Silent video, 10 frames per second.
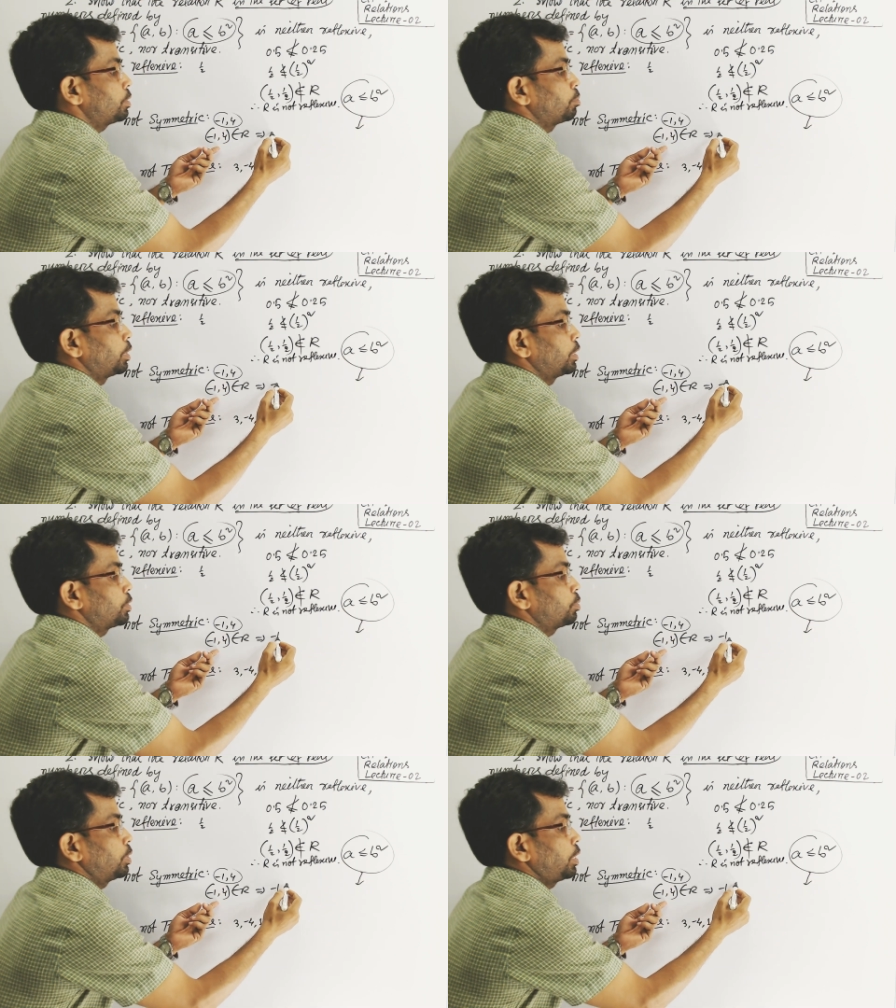
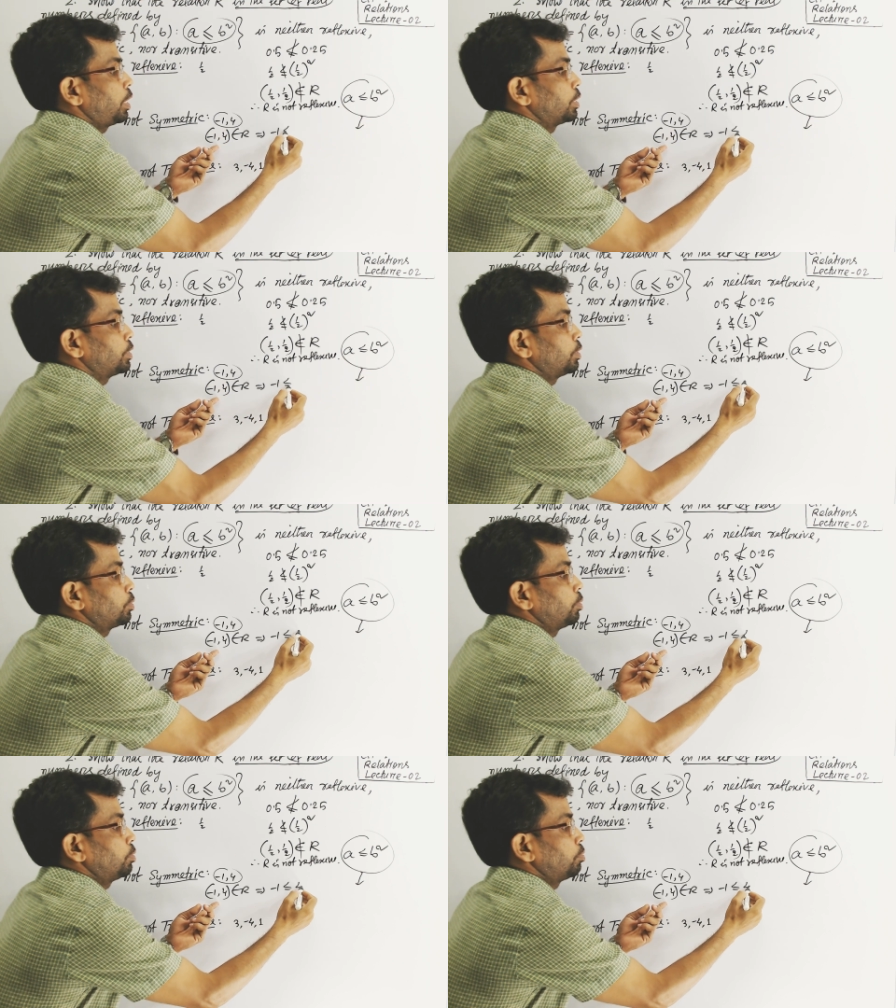minus 1 less than
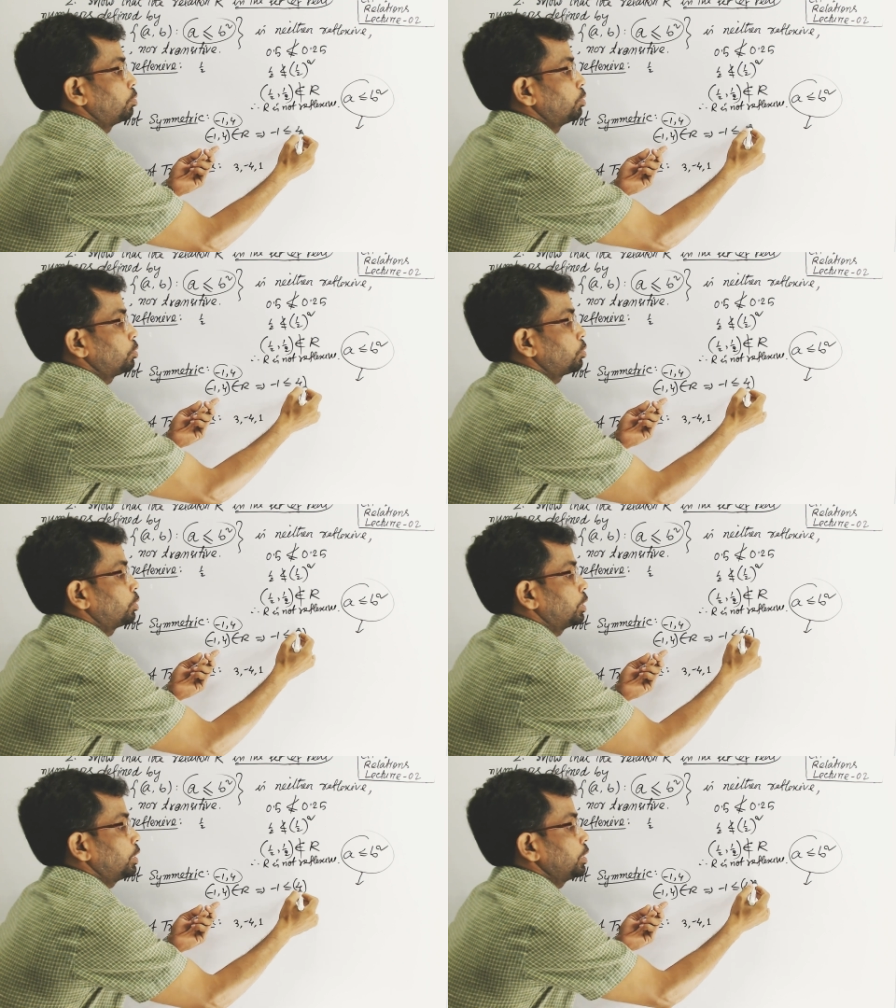equal to 4
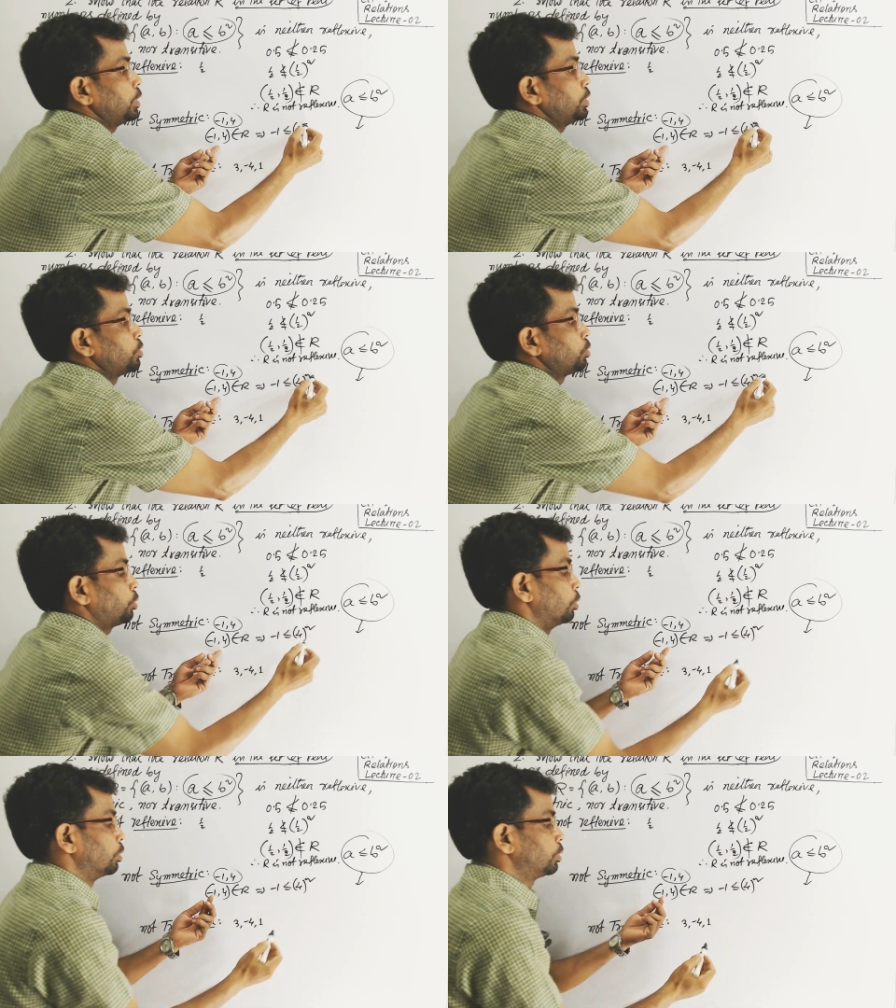square is
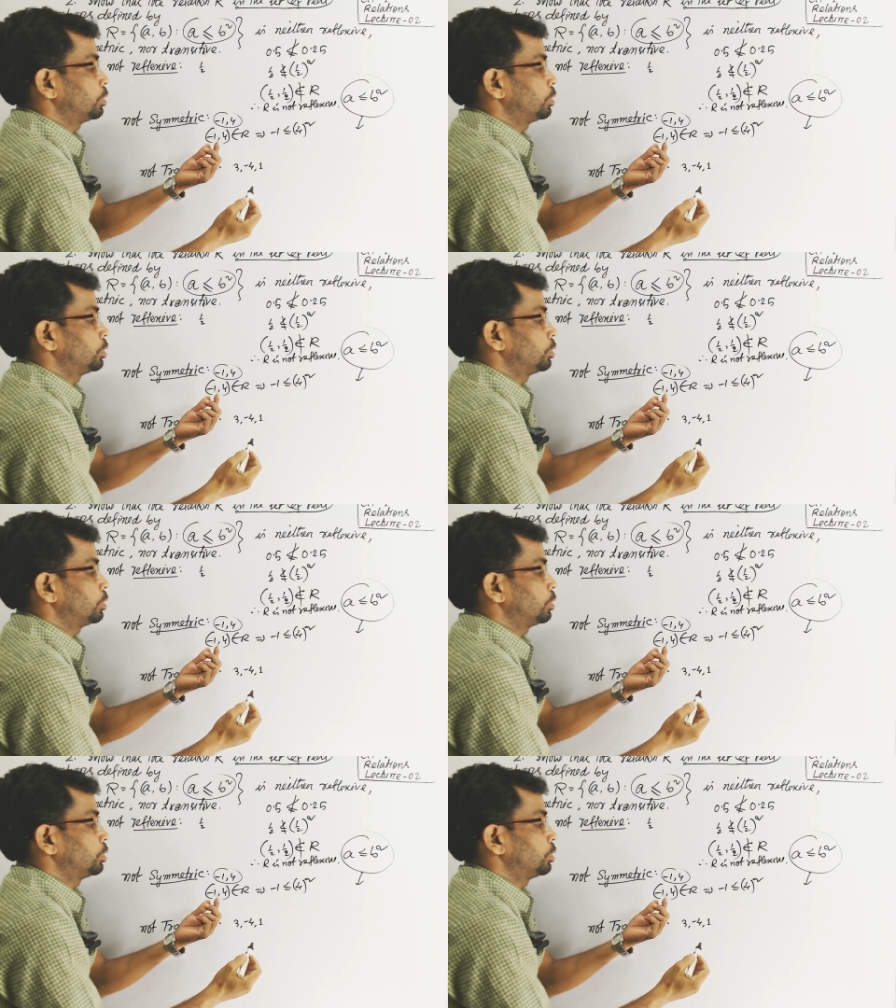true.